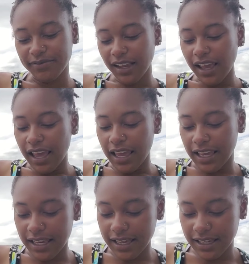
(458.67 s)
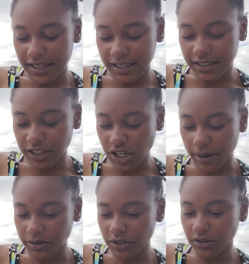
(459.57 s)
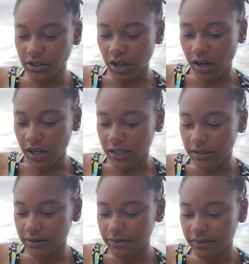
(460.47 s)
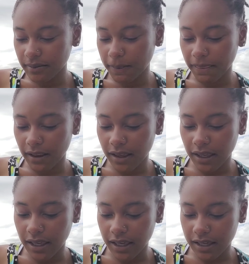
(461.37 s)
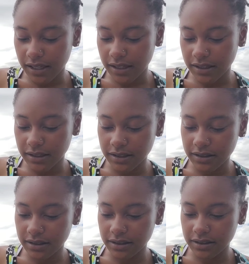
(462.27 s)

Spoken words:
And the chapter goes on and